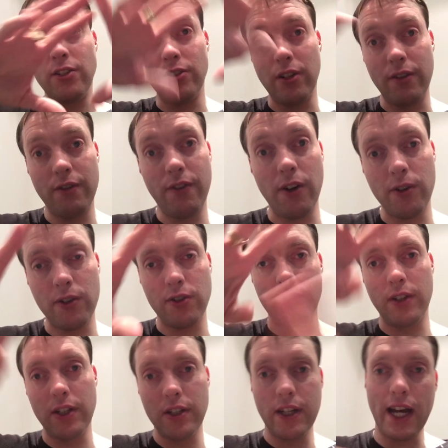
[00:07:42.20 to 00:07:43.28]
you don't focus
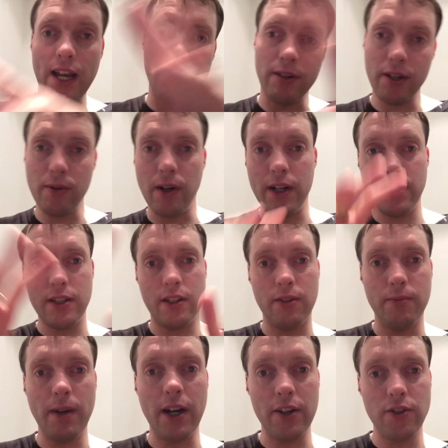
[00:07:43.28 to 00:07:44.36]
on each gallery quite
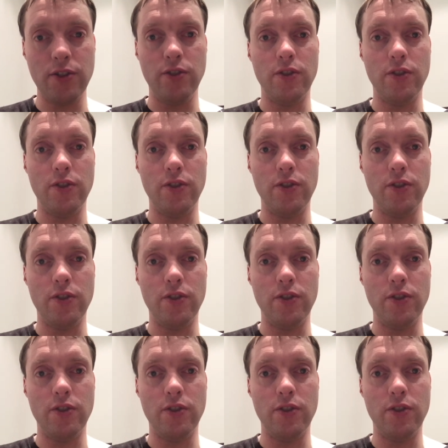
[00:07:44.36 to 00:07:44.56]
so much. You